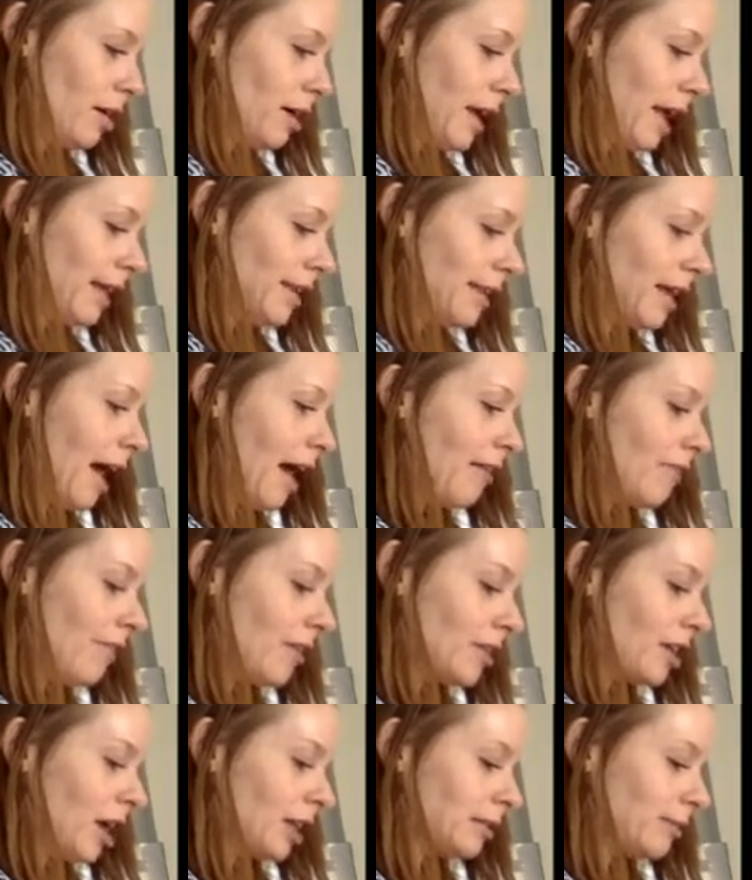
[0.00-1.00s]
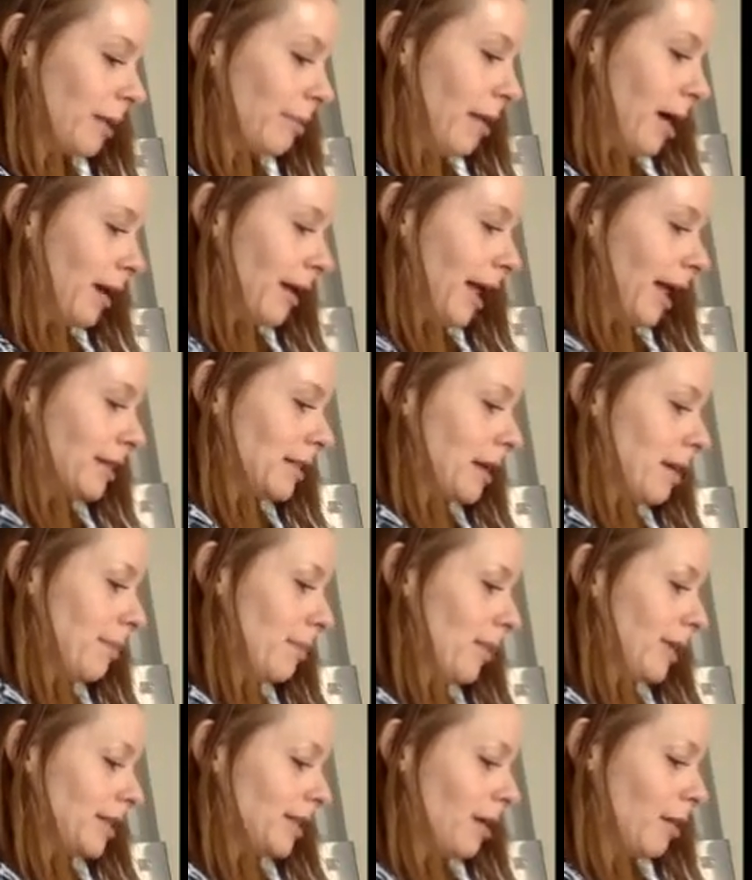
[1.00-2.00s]
I've talked to my podcast a couple
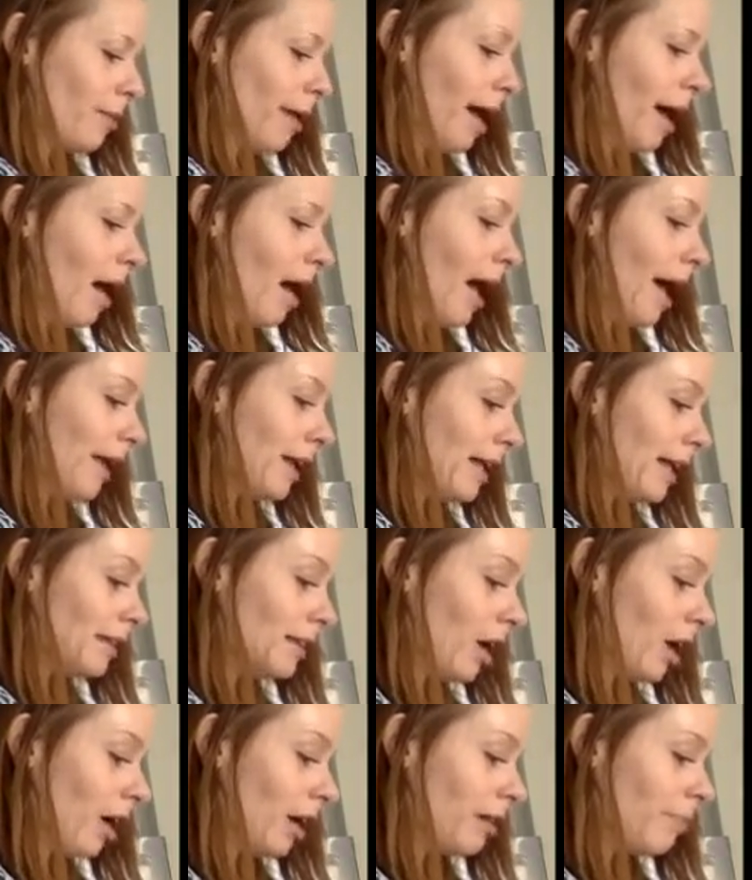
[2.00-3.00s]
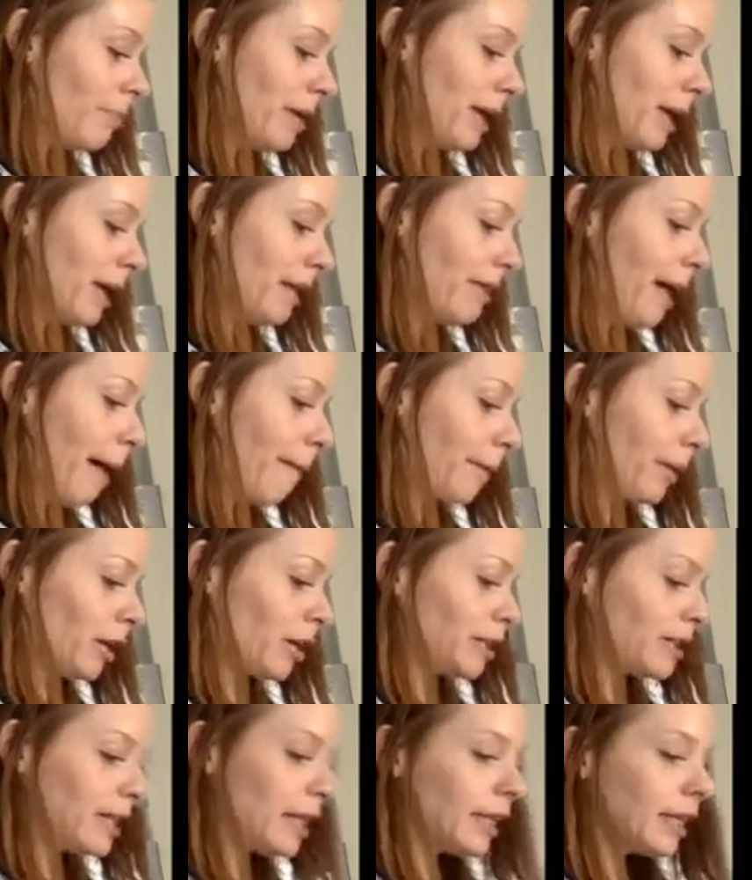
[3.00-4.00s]
weeks ago about how it's hard being that
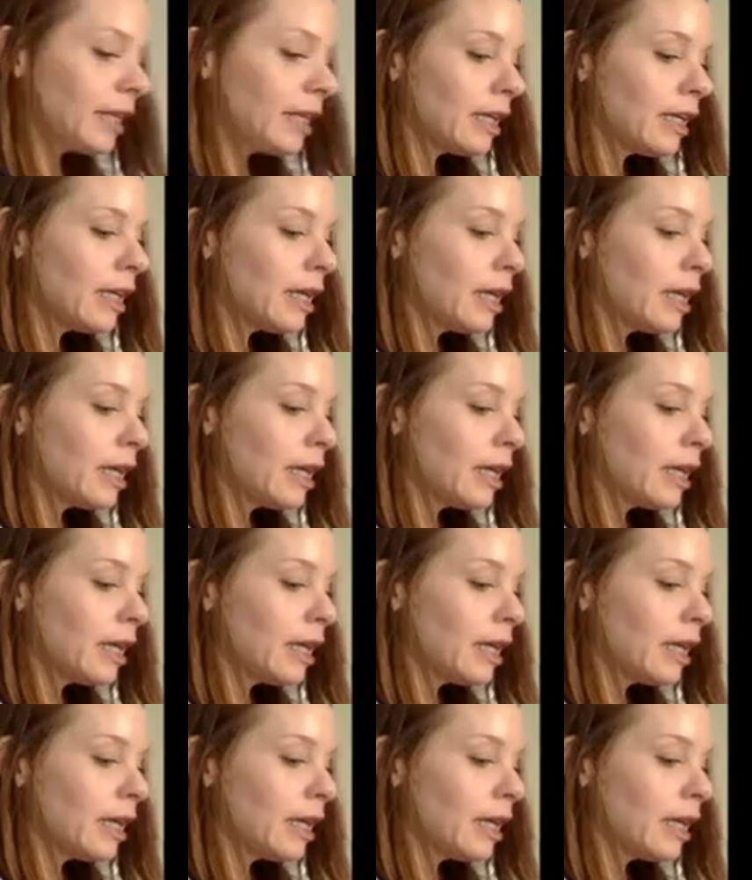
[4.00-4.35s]
person.